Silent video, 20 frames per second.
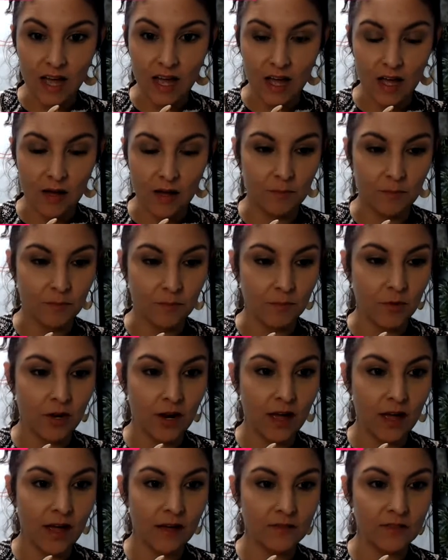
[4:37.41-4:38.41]
I'm going
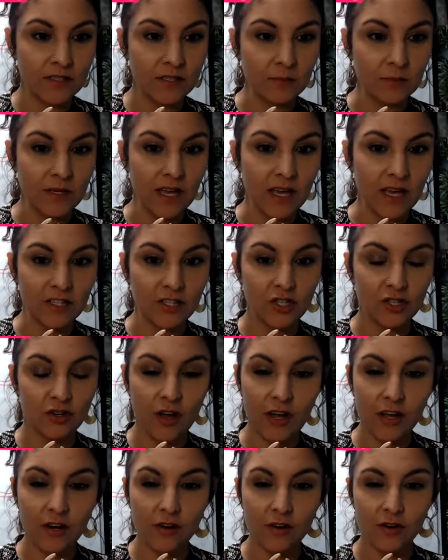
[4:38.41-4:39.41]
to have some guest
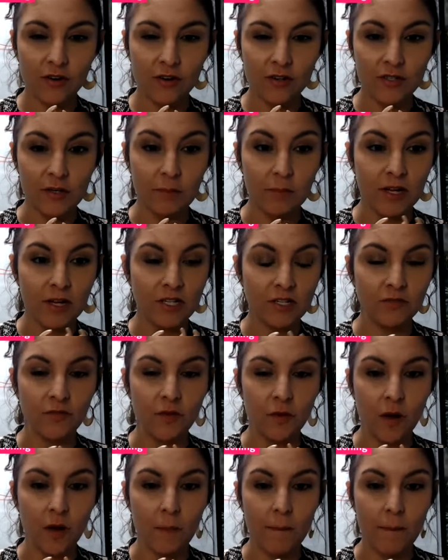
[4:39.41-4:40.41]
trainers, a bunch of
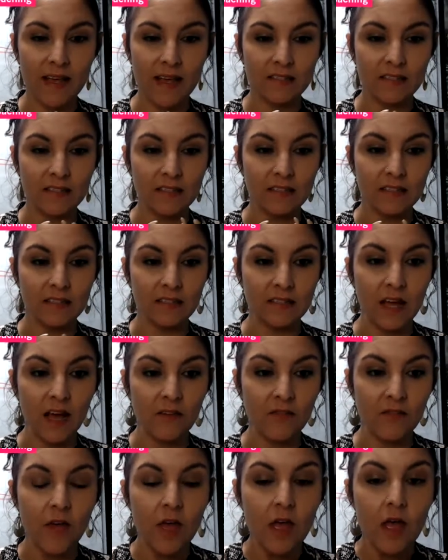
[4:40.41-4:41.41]
amazing
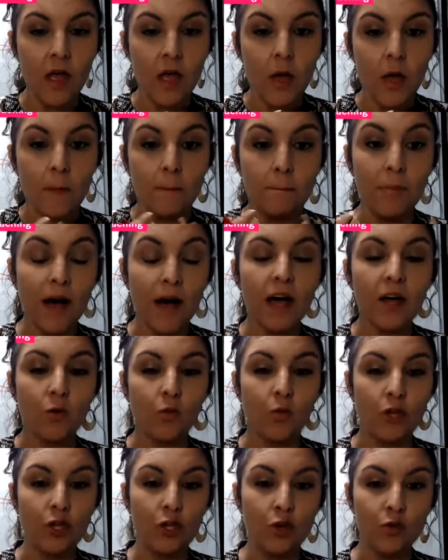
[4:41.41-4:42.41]
stuff.
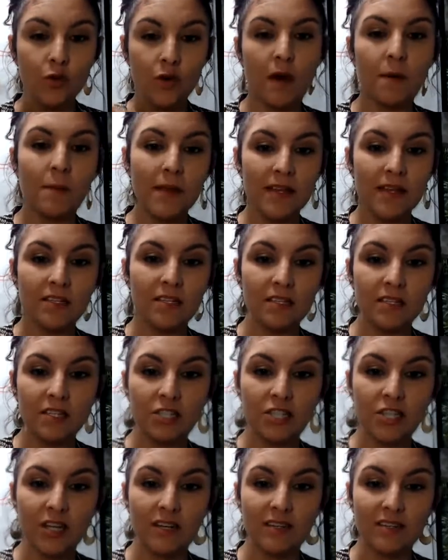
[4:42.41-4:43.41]
But when you come into the
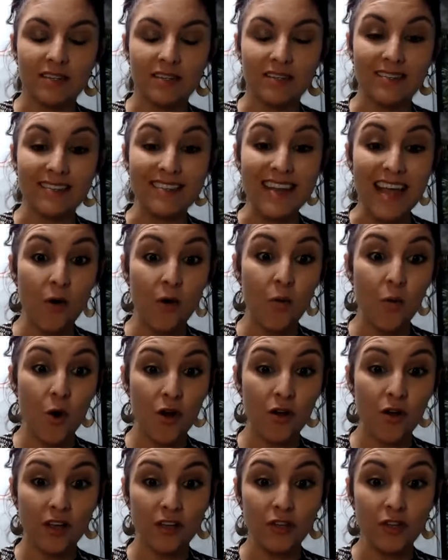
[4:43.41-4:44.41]
Genesis
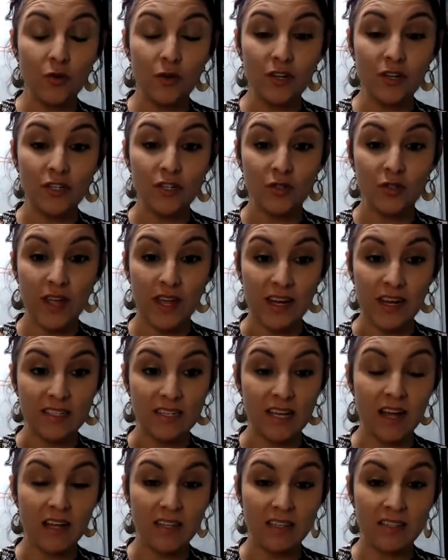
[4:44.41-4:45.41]
Network, and you can do that at
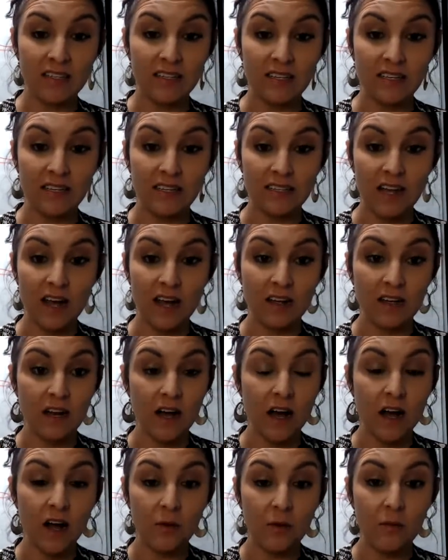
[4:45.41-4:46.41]

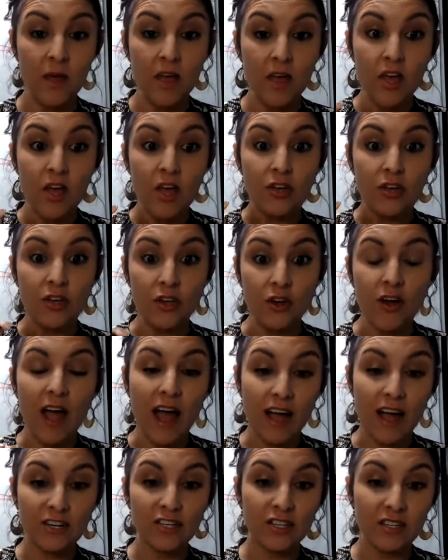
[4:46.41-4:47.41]
tanyatanika.com, you're
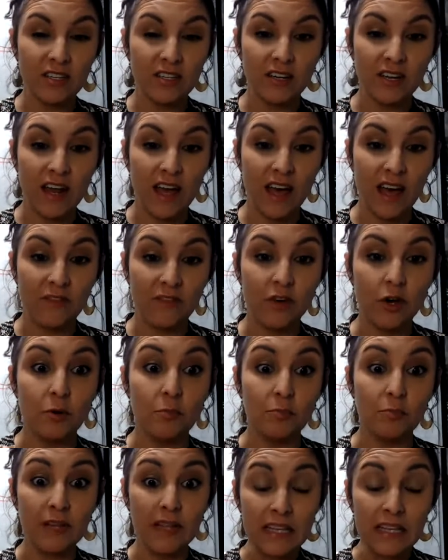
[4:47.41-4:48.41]
actually going to have
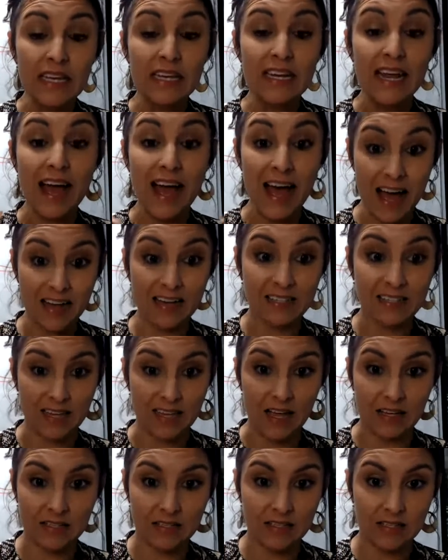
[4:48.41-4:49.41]
complete
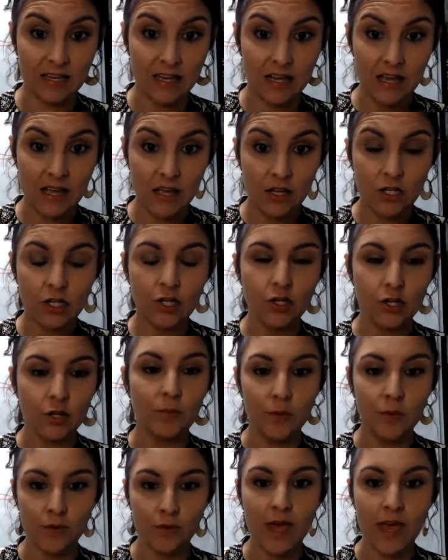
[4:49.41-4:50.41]
access to the
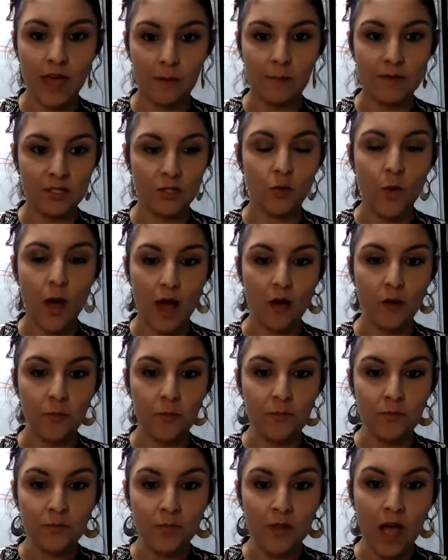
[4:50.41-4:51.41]
boot camp as well.
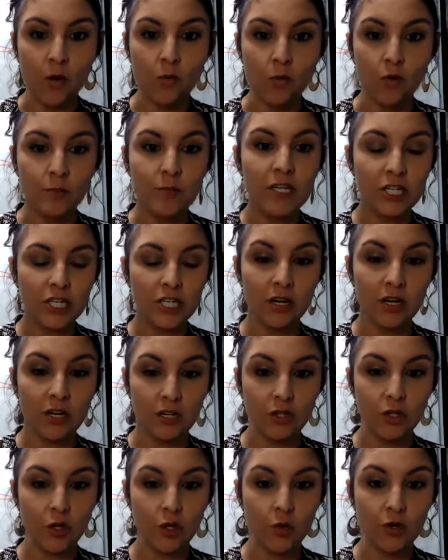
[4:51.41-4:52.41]
I will be
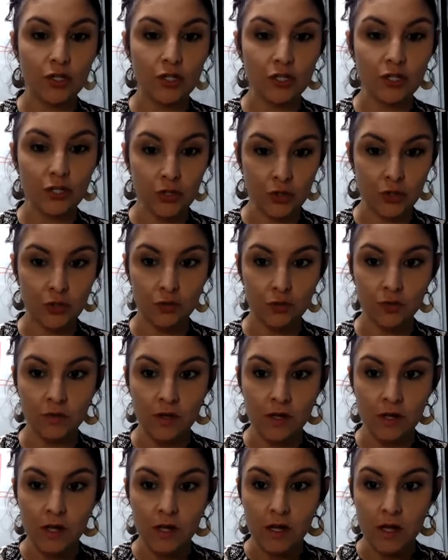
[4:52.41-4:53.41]
shutting the doors soon.
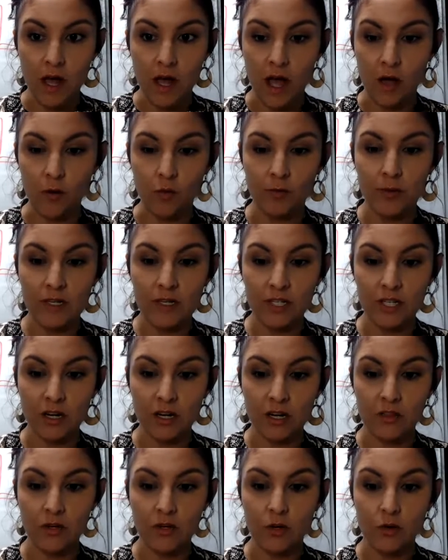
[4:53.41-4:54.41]
I will be
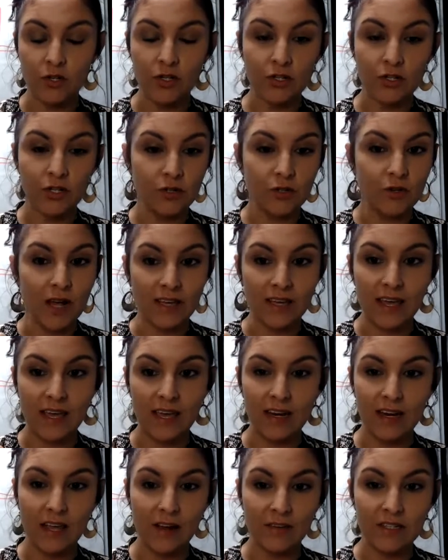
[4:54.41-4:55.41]
shutting the doors soon. I
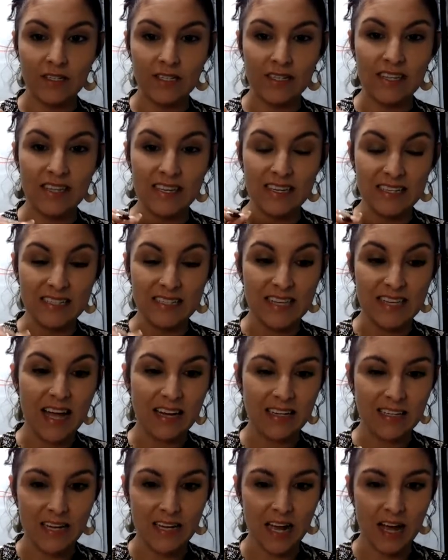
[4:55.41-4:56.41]
can't guarantee the
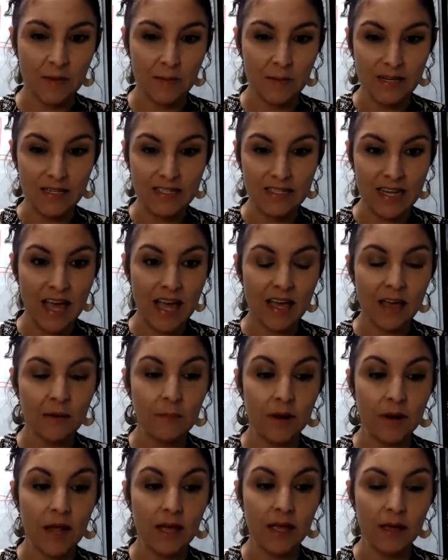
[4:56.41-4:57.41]
exact time and day,
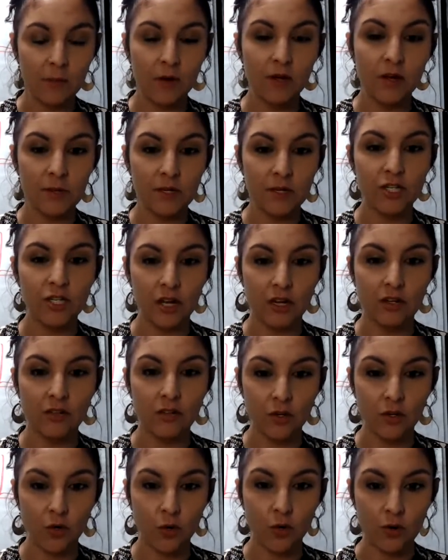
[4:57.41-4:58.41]
but I am going to be shutting
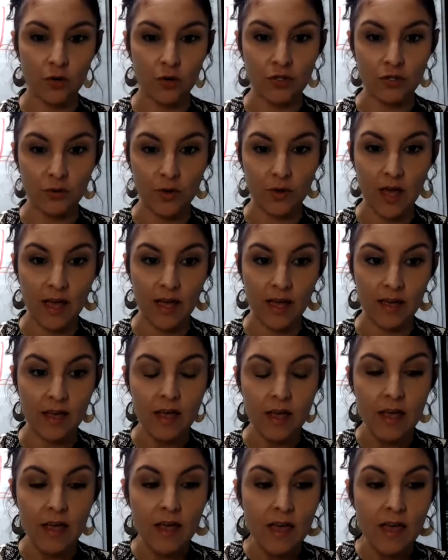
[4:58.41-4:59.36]
the doors, okay?